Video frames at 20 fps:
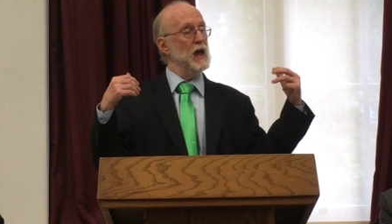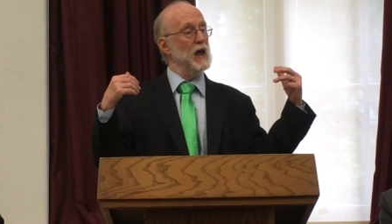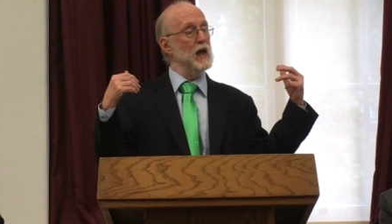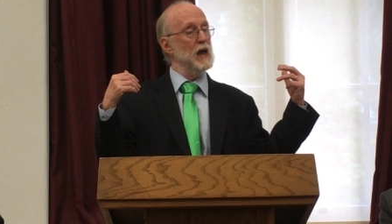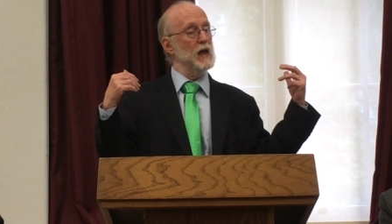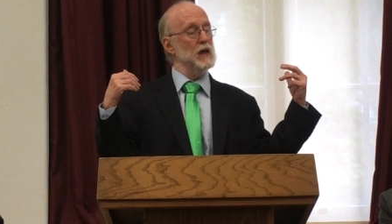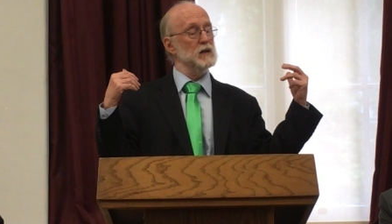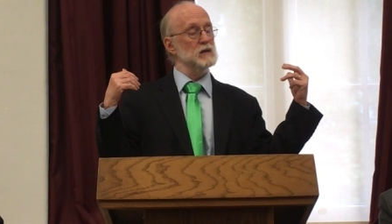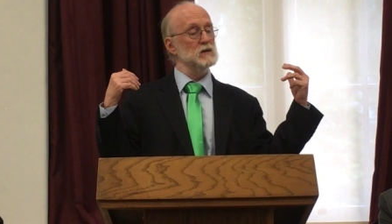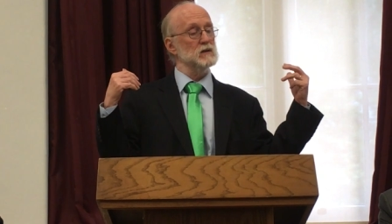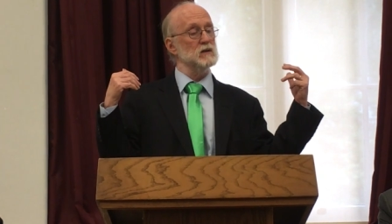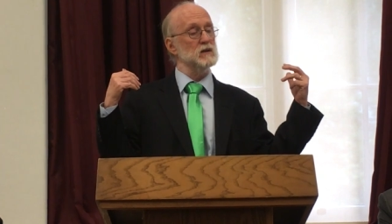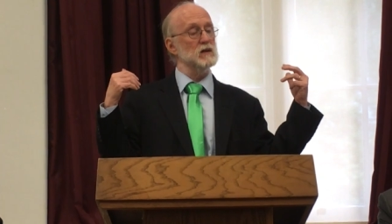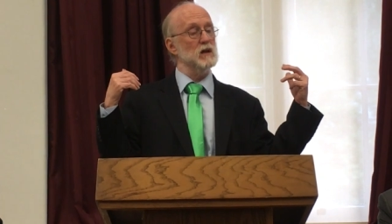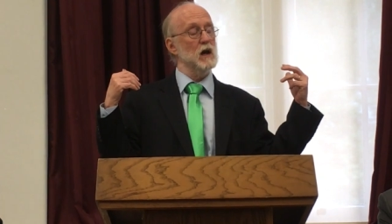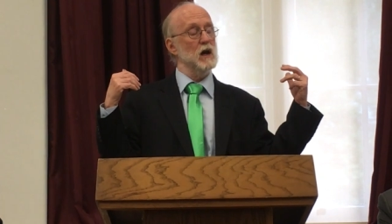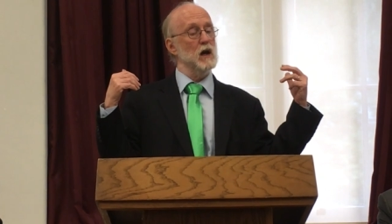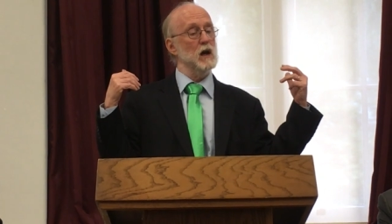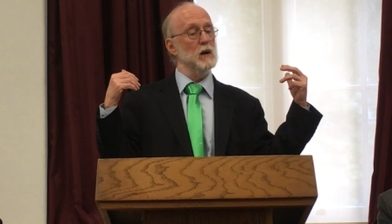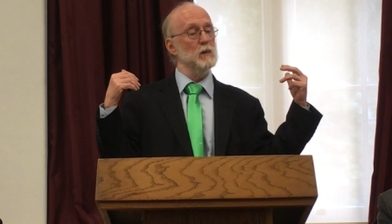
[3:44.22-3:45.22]
and
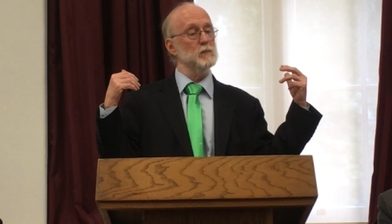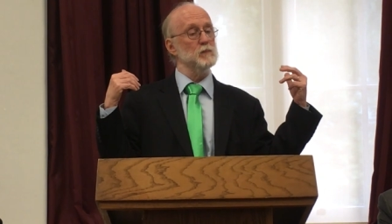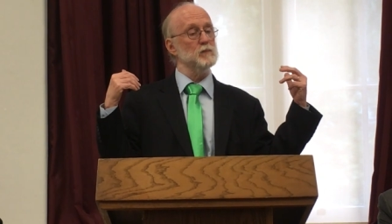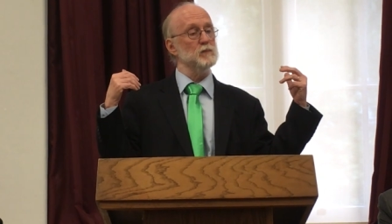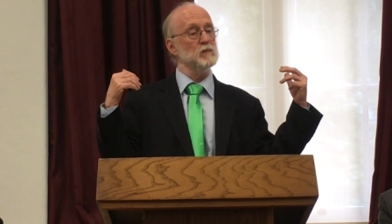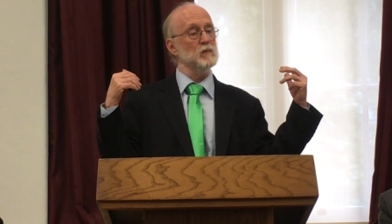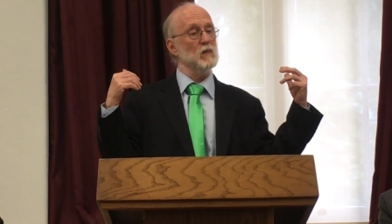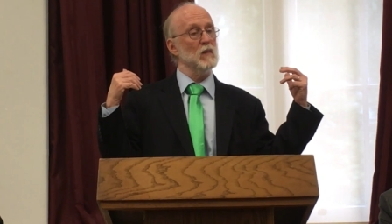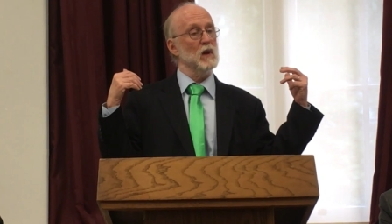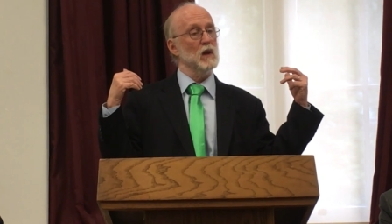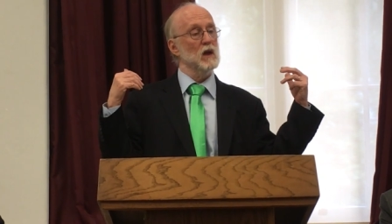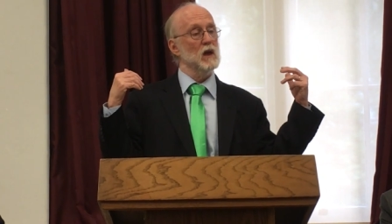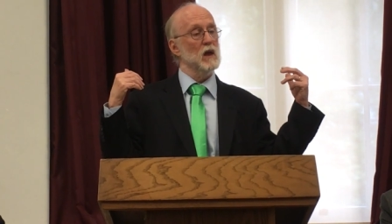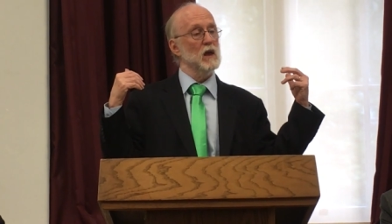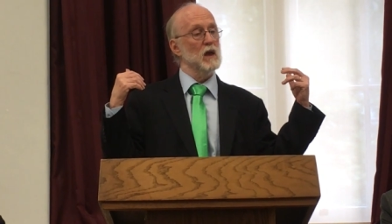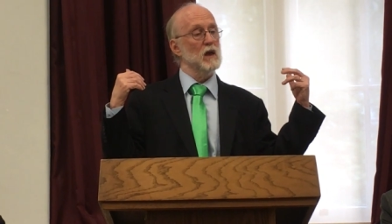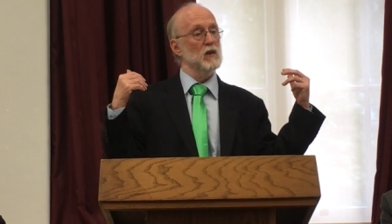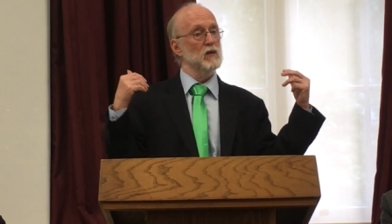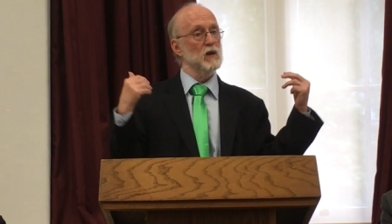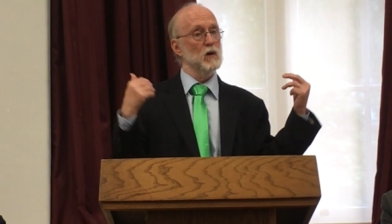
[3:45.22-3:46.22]
um,
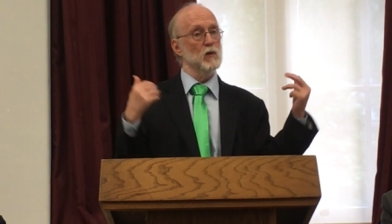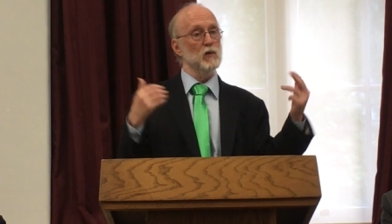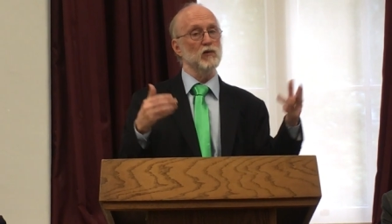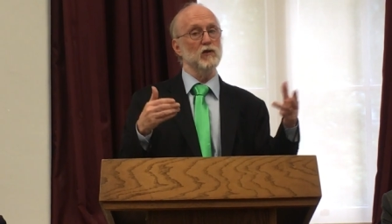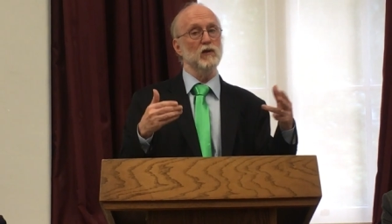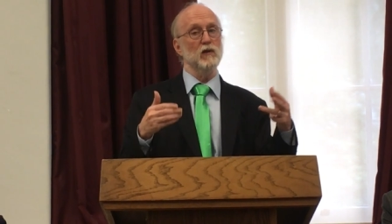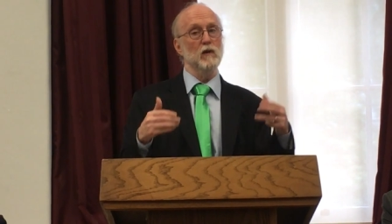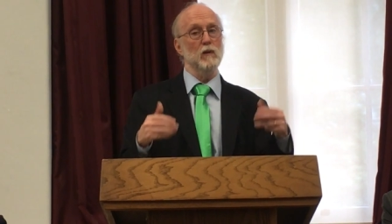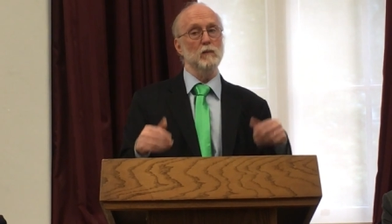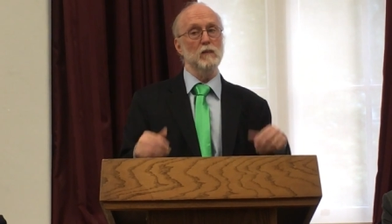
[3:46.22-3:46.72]
there was